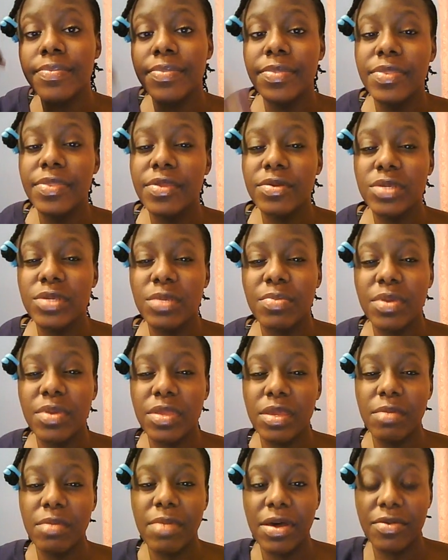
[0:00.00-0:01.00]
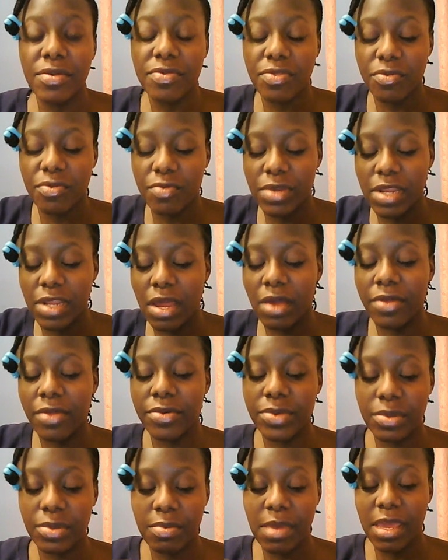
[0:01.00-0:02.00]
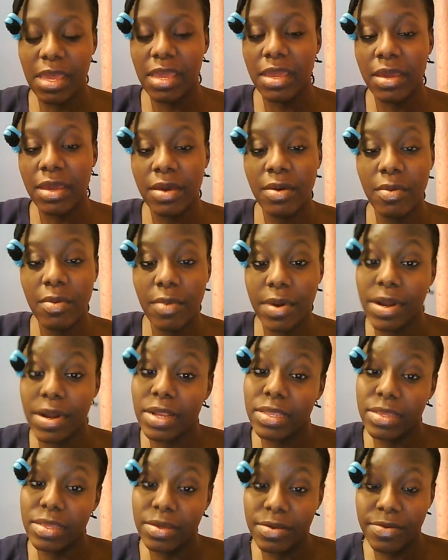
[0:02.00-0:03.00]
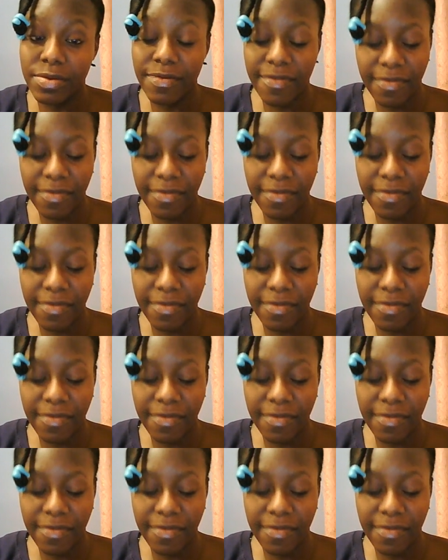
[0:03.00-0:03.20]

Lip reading: They're typically about $3 a bag where I live.